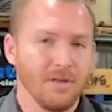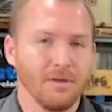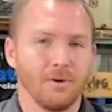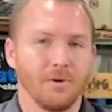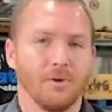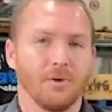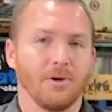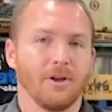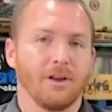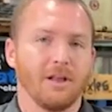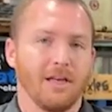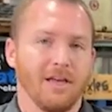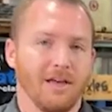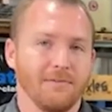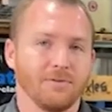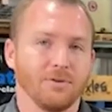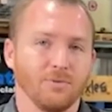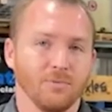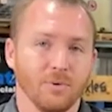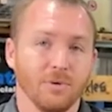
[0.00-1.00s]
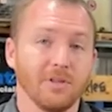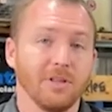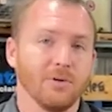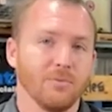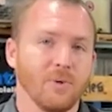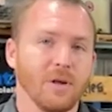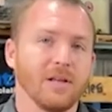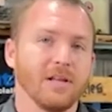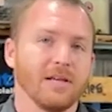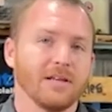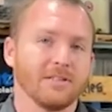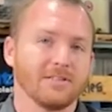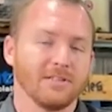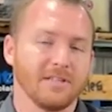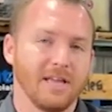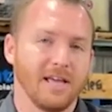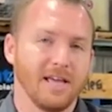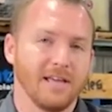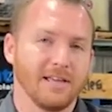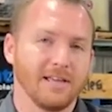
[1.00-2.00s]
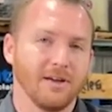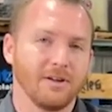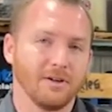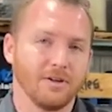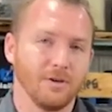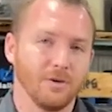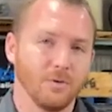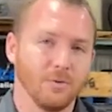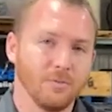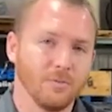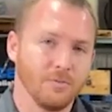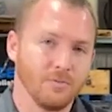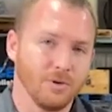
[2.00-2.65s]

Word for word: you're going to have to really Rain-X the heck out of your